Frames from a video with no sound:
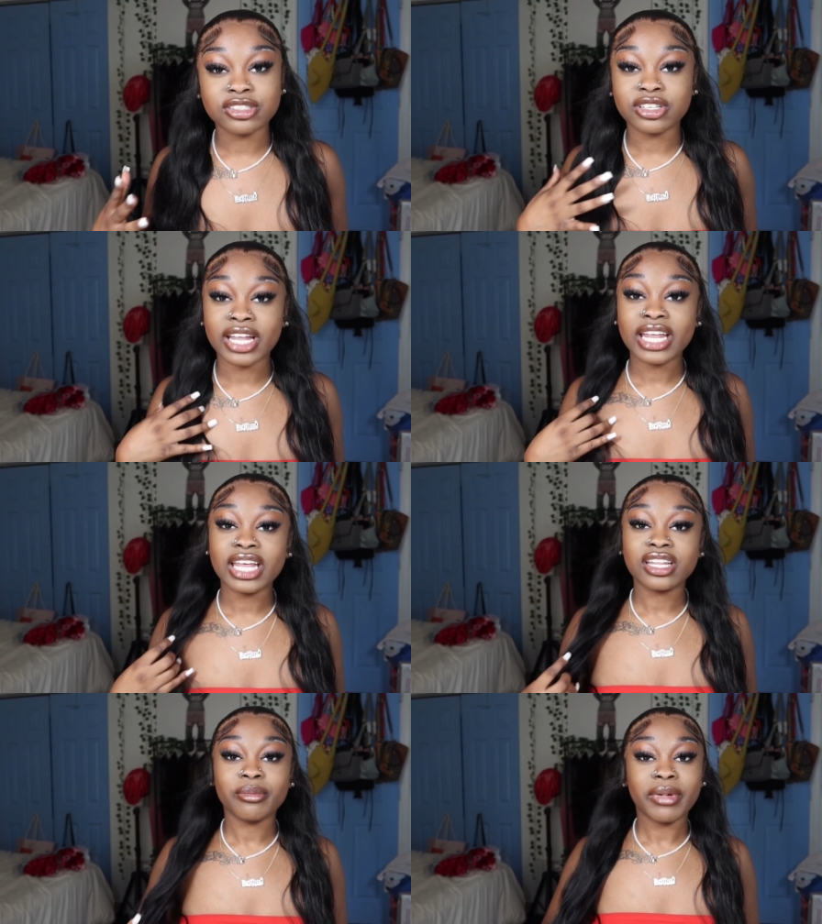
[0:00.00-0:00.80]
so they
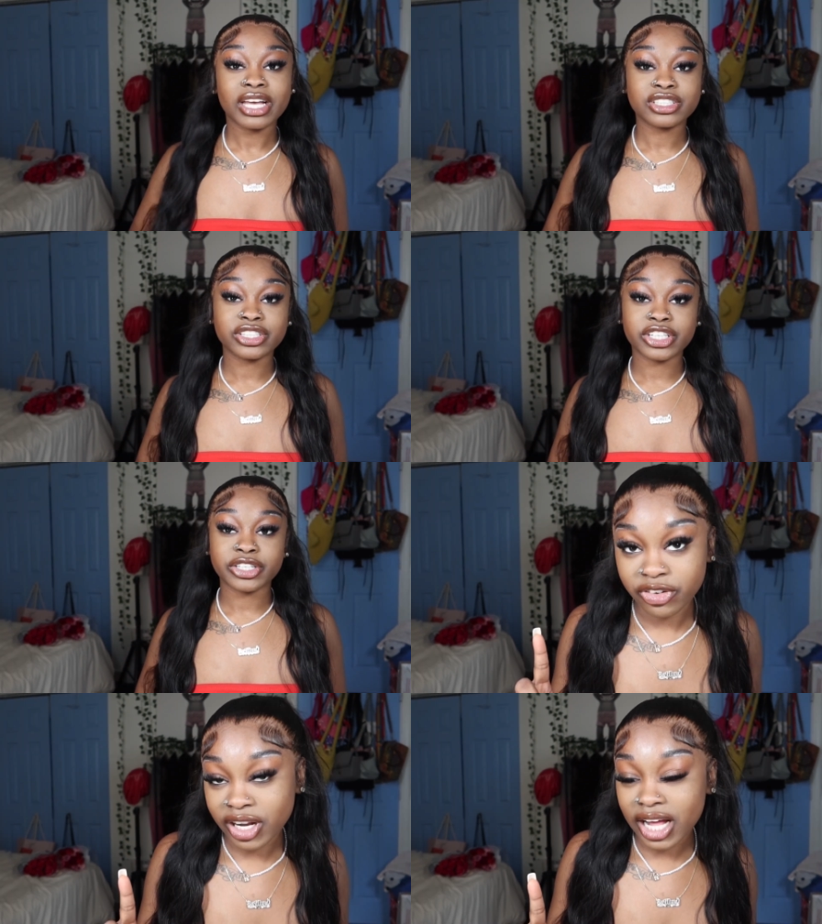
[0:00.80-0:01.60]
need to make sure
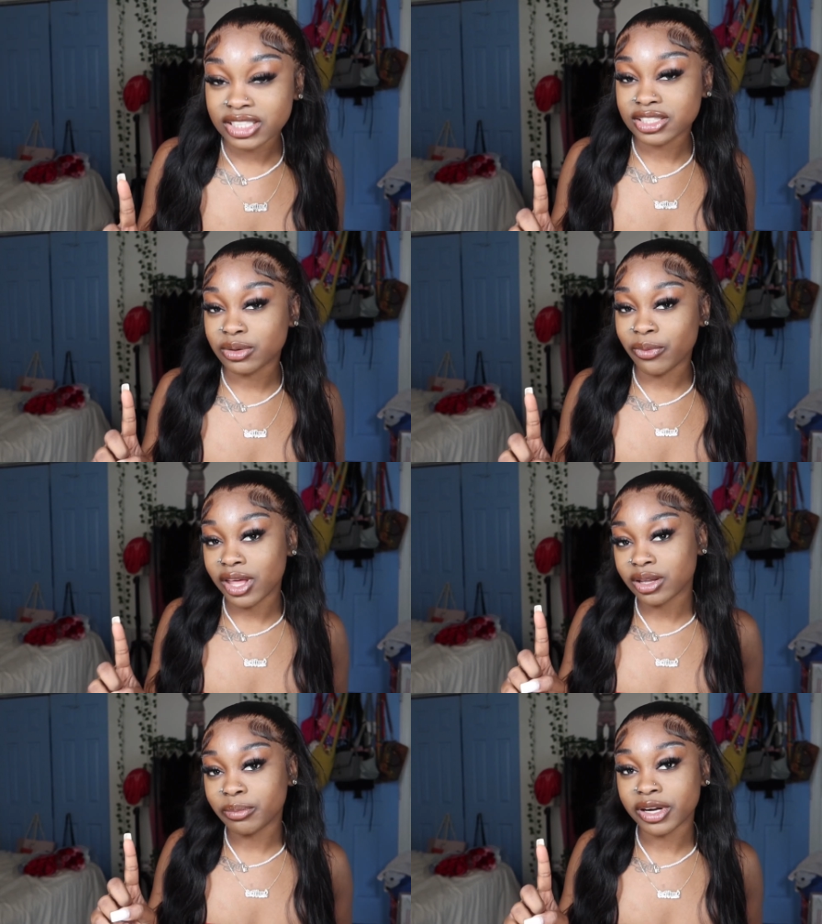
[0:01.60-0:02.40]
you're not just a
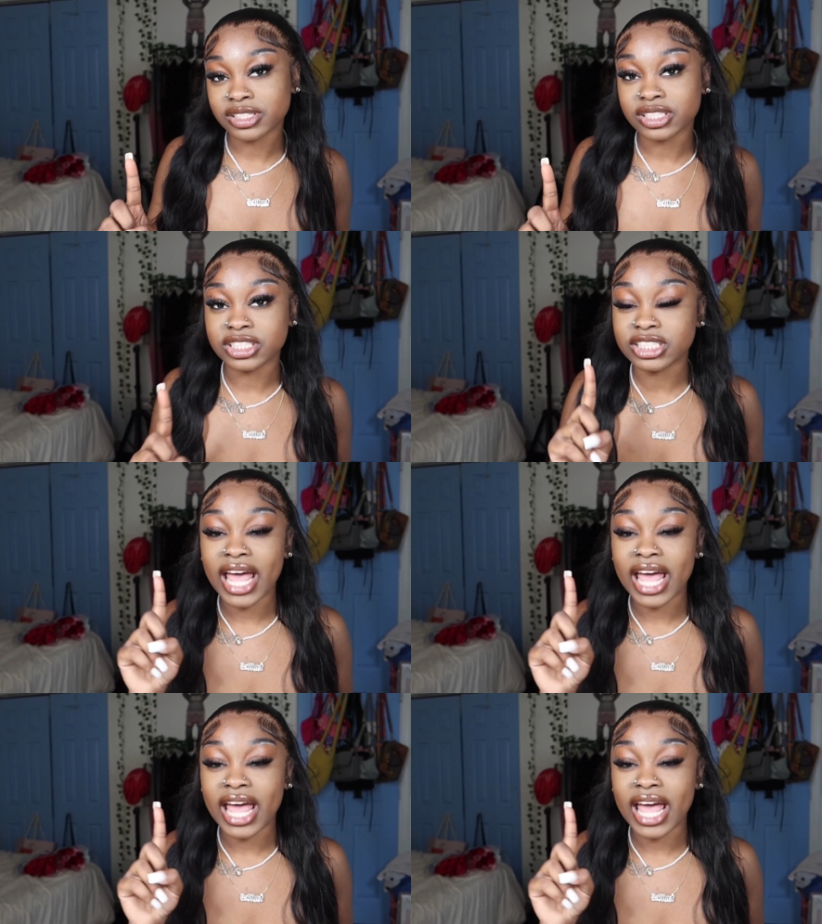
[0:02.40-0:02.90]
random person just